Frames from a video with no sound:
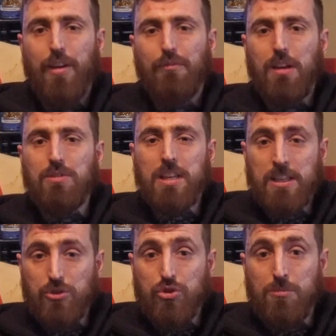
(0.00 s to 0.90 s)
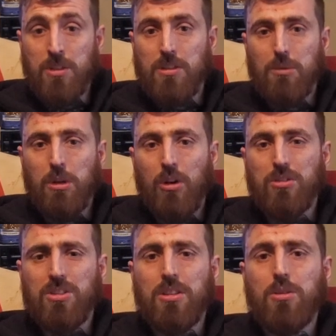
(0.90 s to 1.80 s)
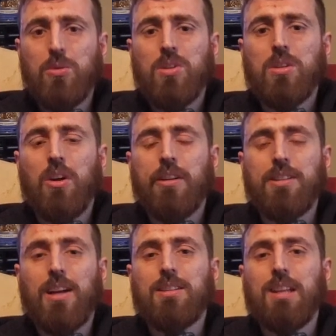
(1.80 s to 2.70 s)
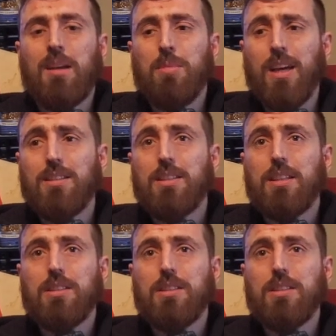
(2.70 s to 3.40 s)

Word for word: favourite instruments that we'd like to use on a day-to-day -day basis.